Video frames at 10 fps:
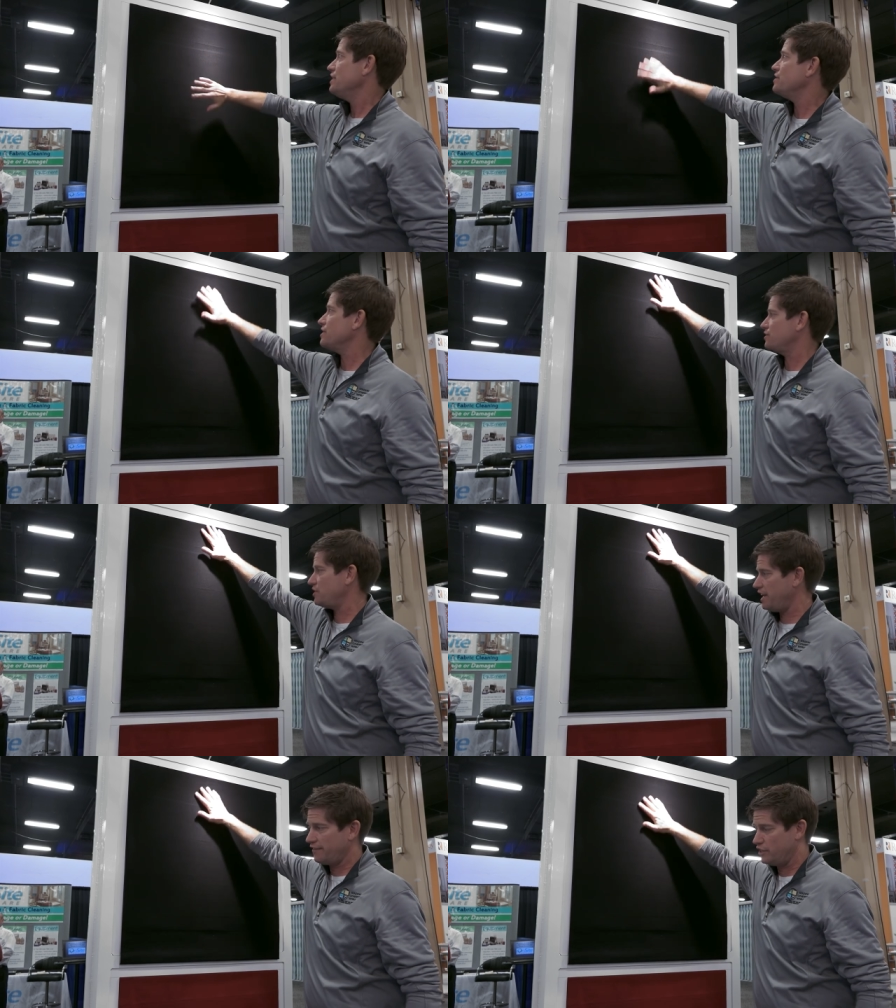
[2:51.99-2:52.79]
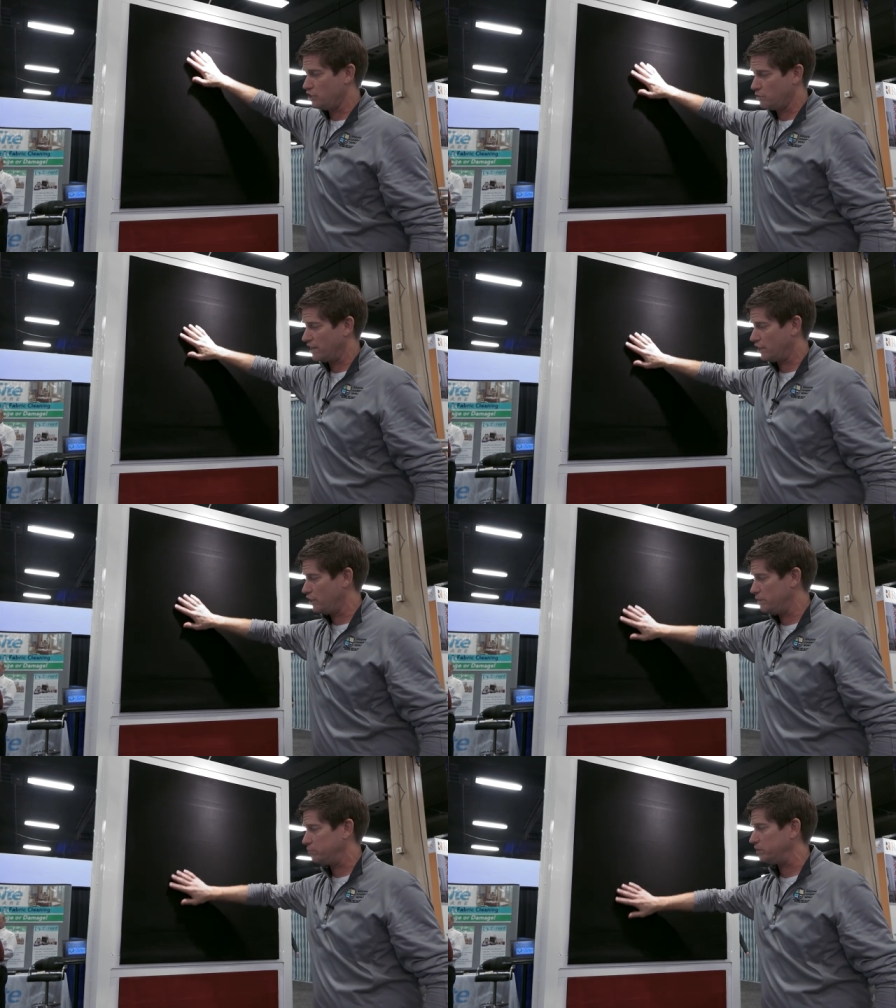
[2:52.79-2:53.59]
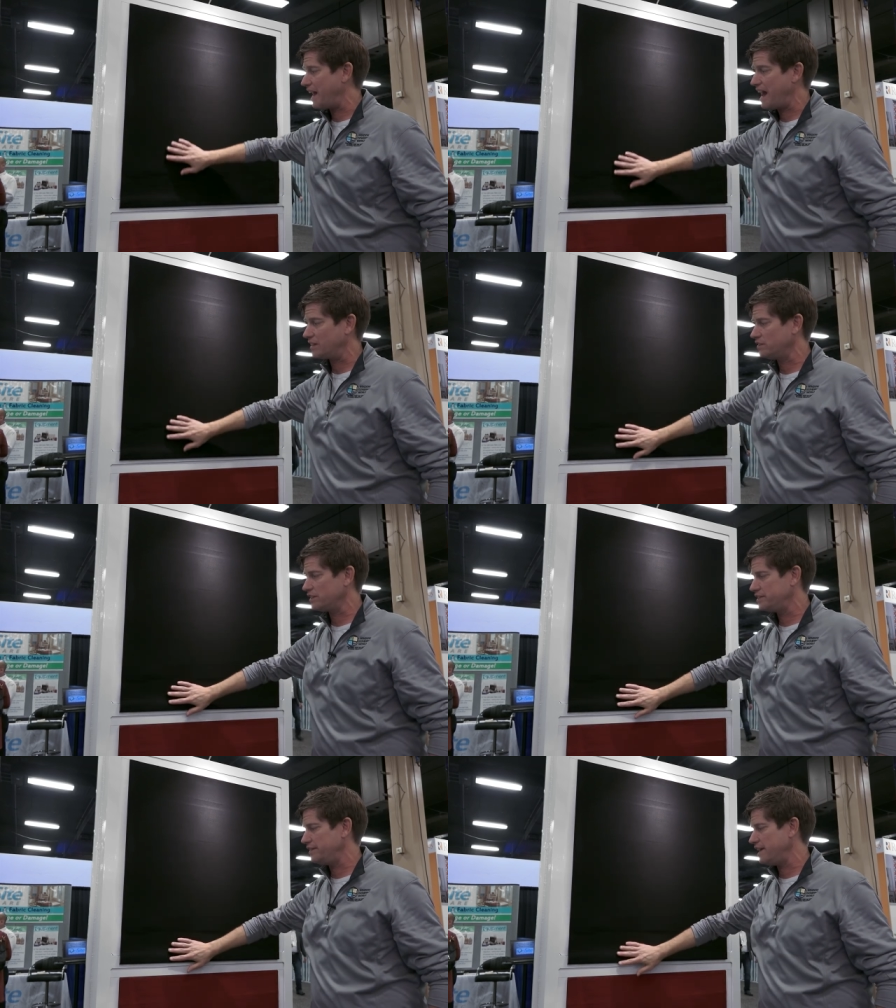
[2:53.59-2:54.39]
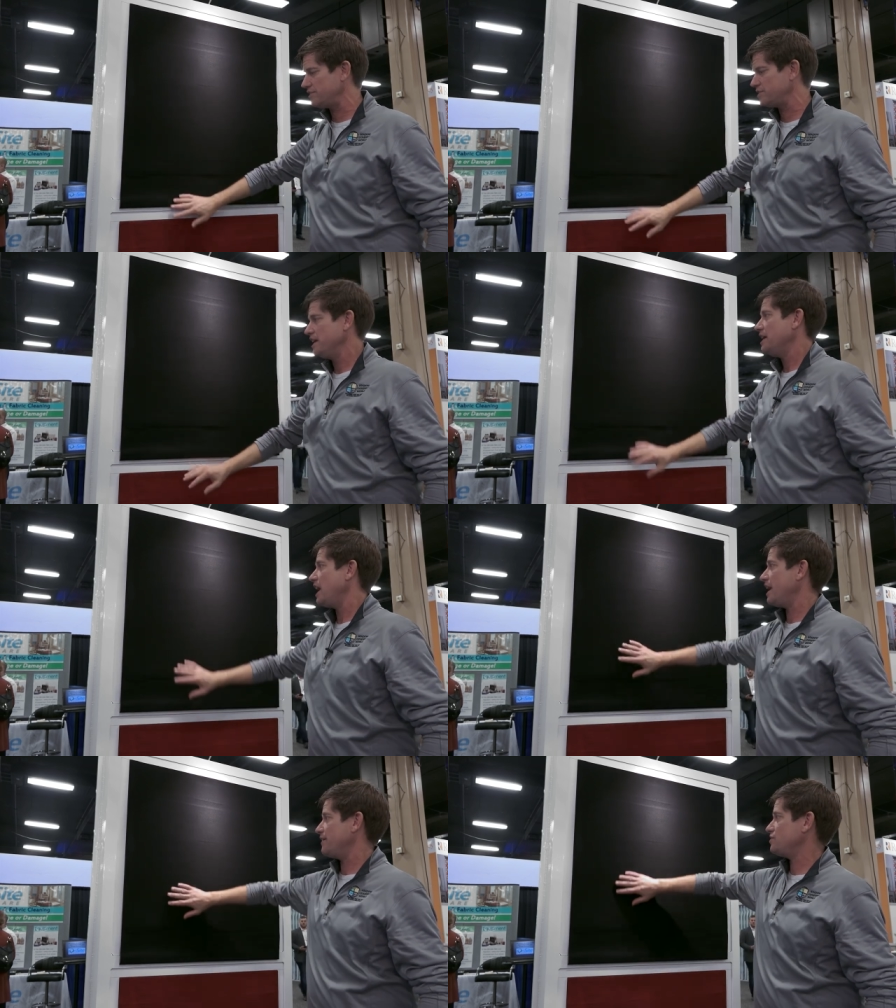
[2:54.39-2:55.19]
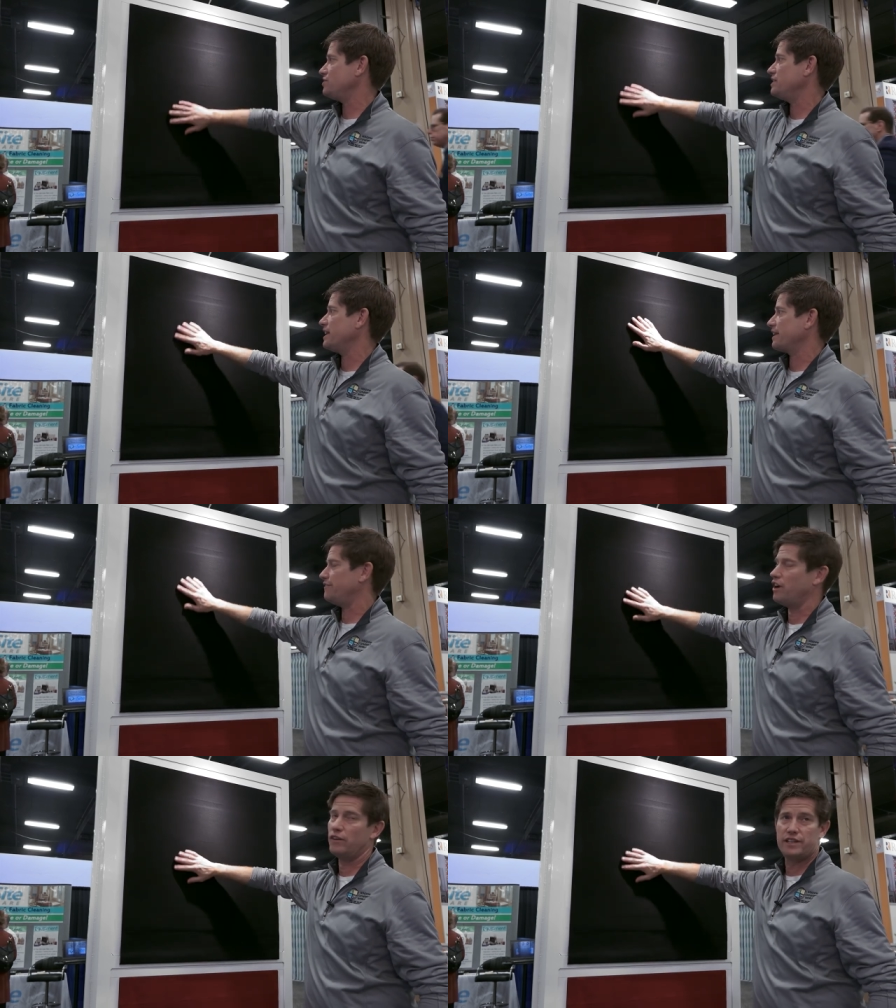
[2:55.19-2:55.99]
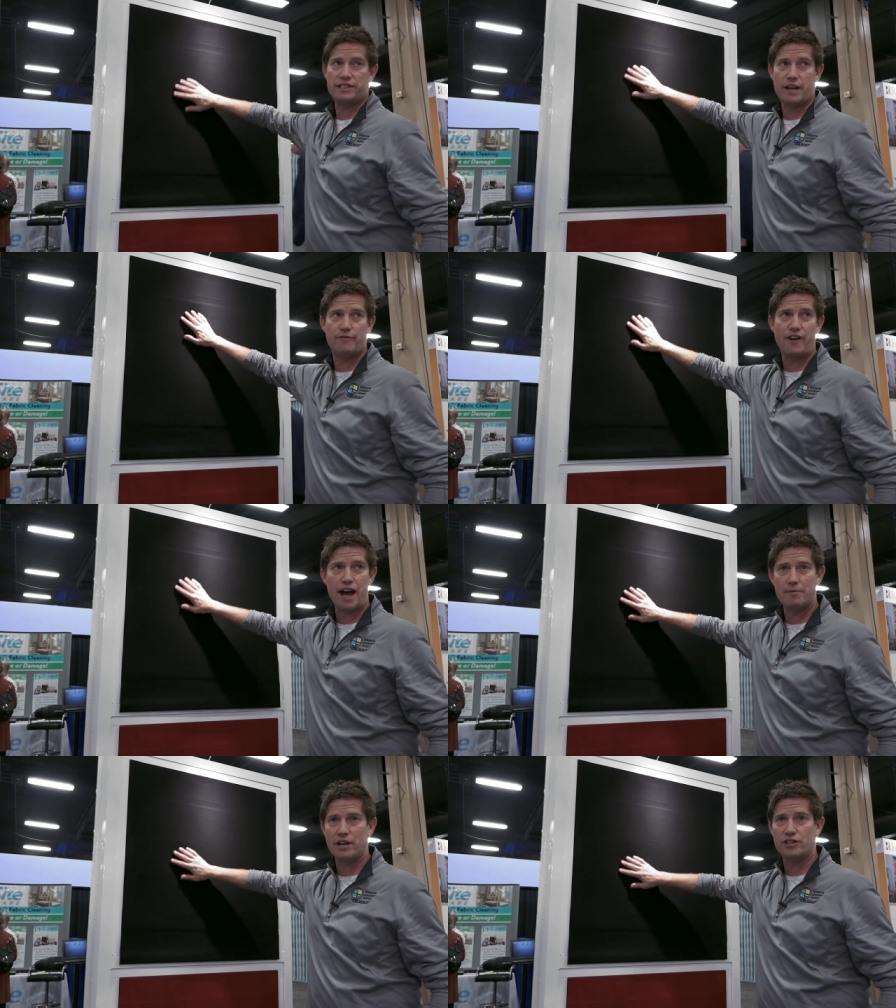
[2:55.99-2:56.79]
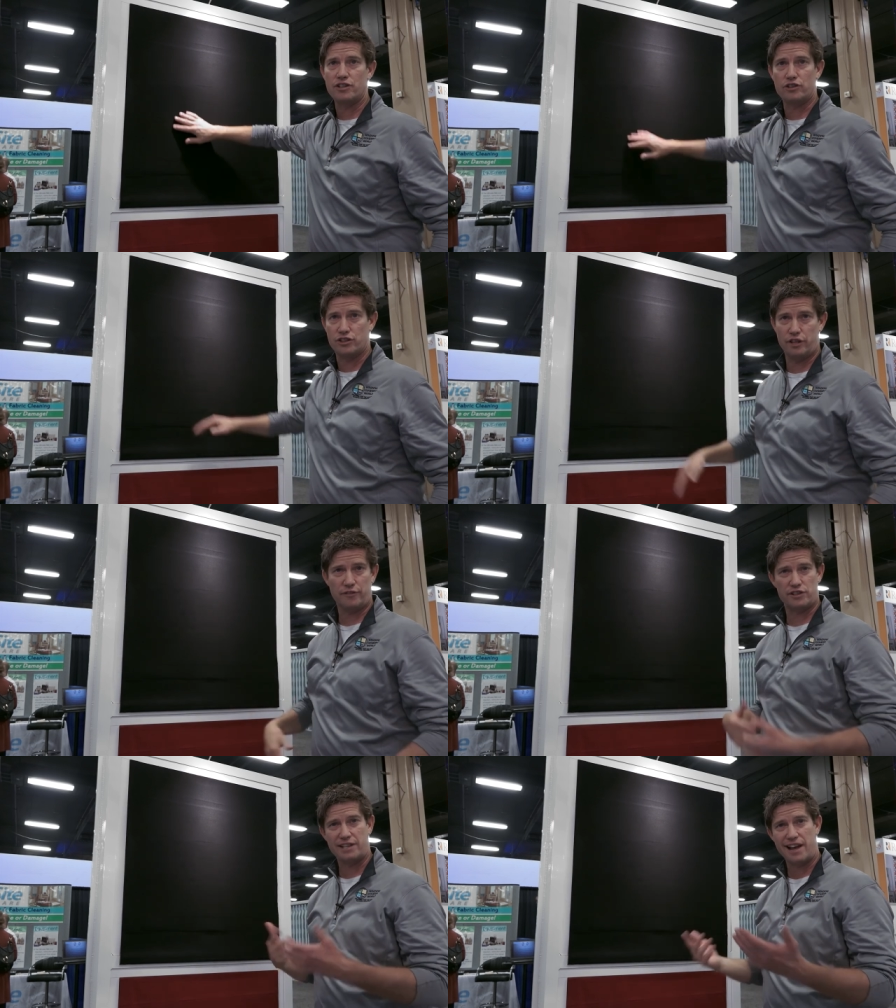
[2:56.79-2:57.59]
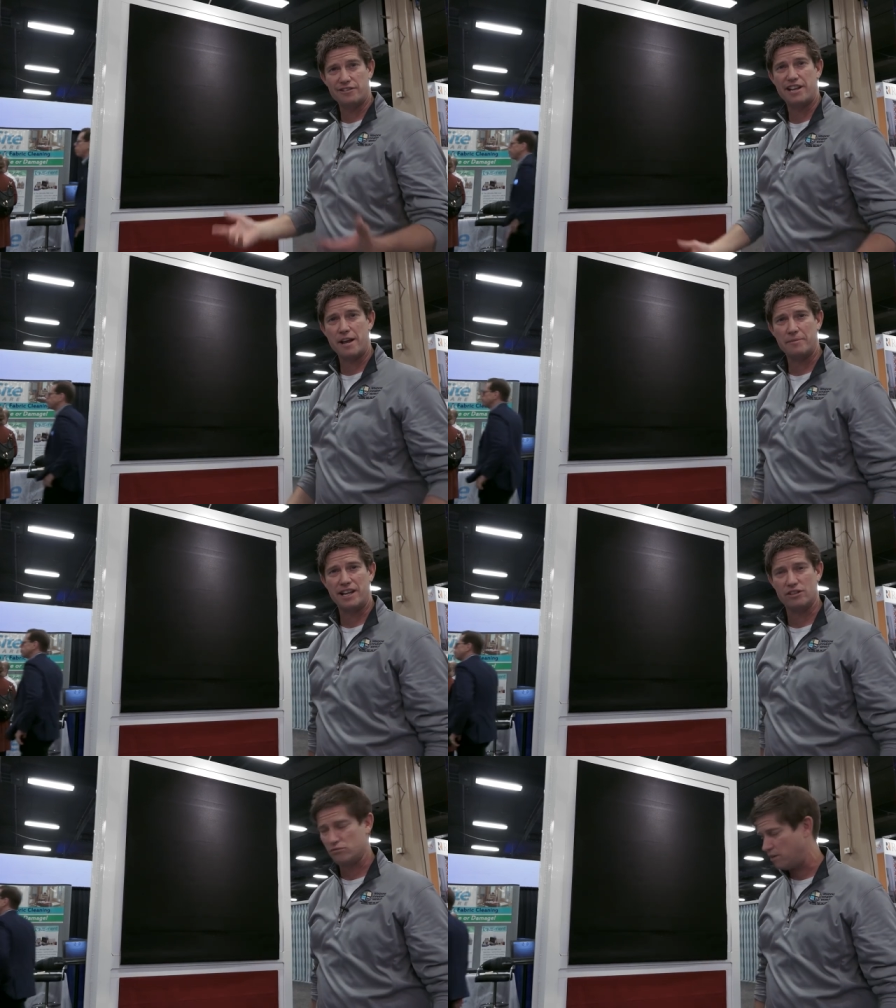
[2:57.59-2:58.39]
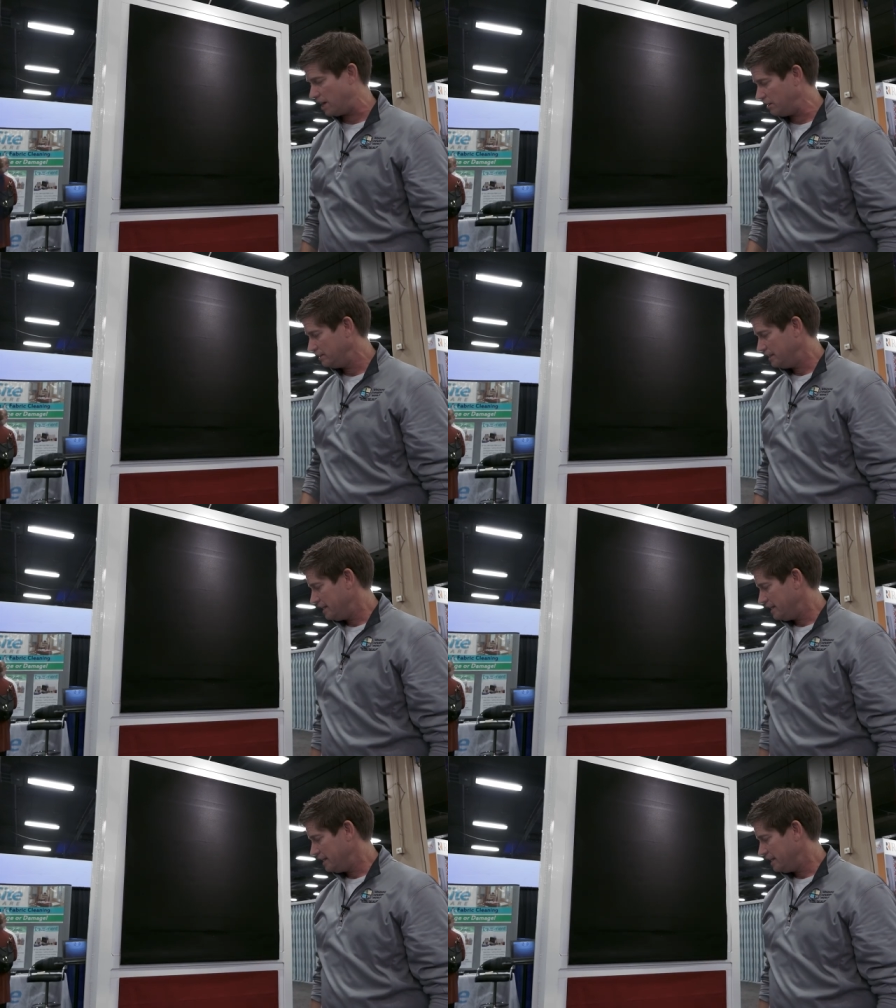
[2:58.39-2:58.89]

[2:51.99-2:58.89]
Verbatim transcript: You can see if you just want a good black look to this. Uh, this is in like a velvet type fabric, so it's good for sound dampening as well.